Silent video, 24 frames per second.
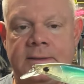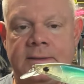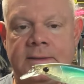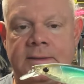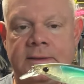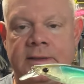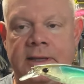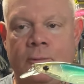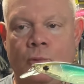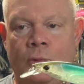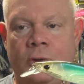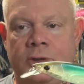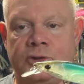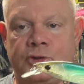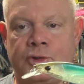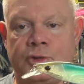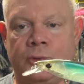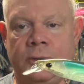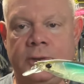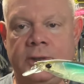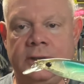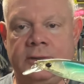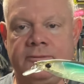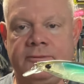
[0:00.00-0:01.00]
that
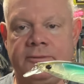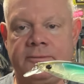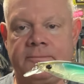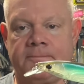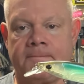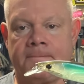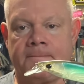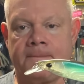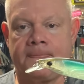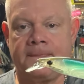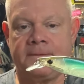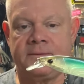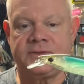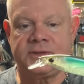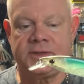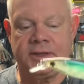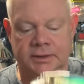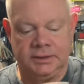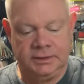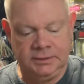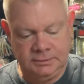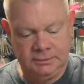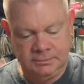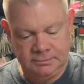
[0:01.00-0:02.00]
112
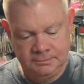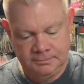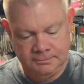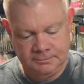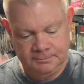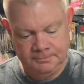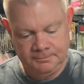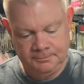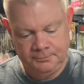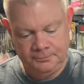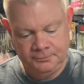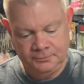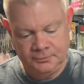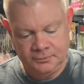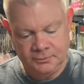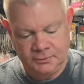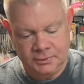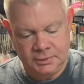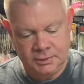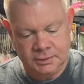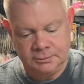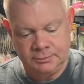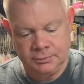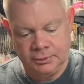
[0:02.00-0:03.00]
Stunna,
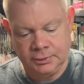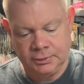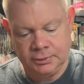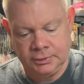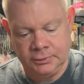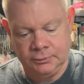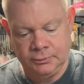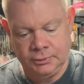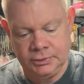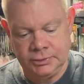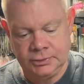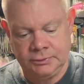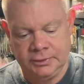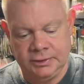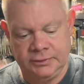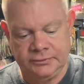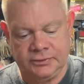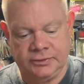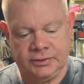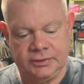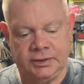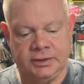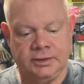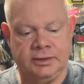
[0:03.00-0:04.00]
Berkley 112
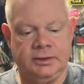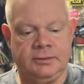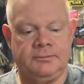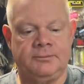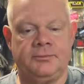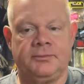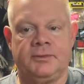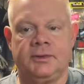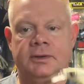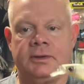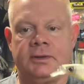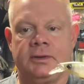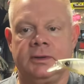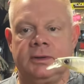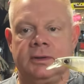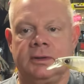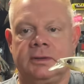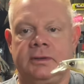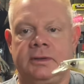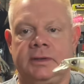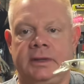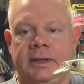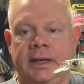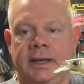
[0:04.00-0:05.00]
Stunna,
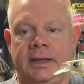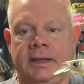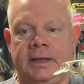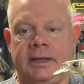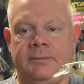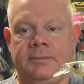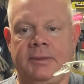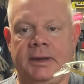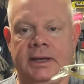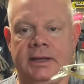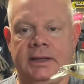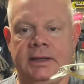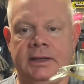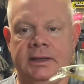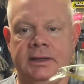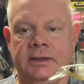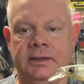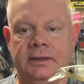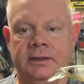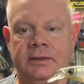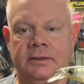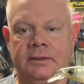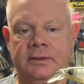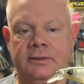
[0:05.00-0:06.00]
the Hanky Panky
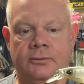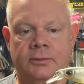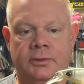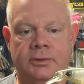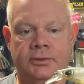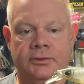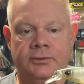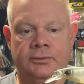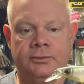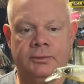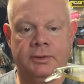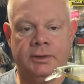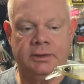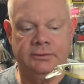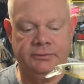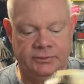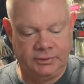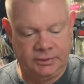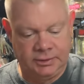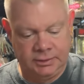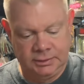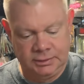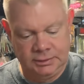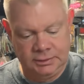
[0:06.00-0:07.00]
in the 112
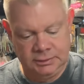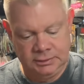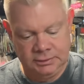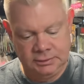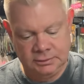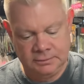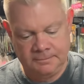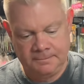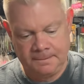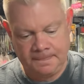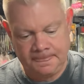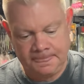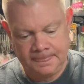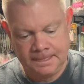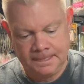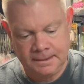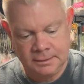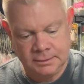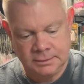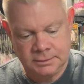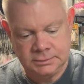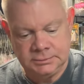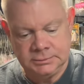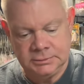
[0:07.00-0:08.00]
Stunna,
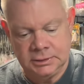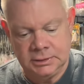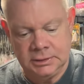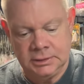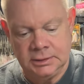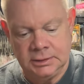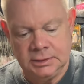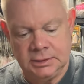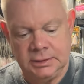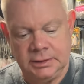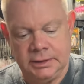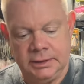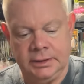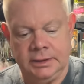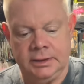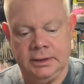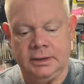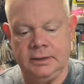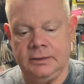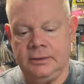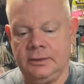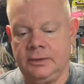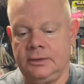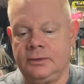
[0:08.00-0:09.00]

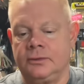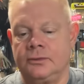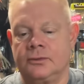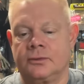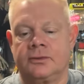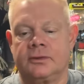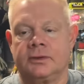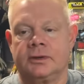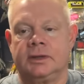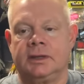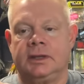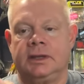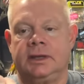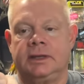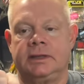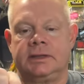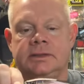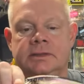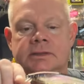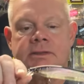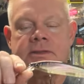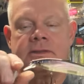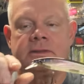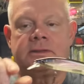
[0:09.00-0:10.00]
and the Northern
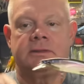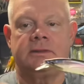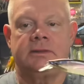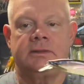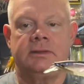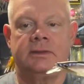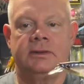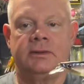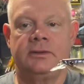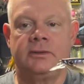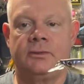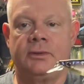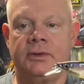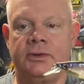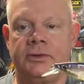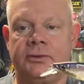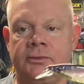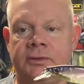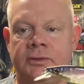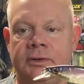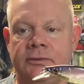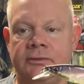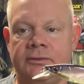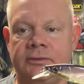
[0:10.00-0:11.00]
Lights in the
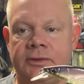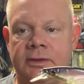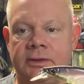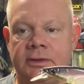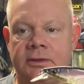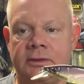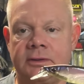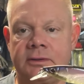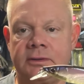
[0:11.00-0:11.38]
112 Stunna.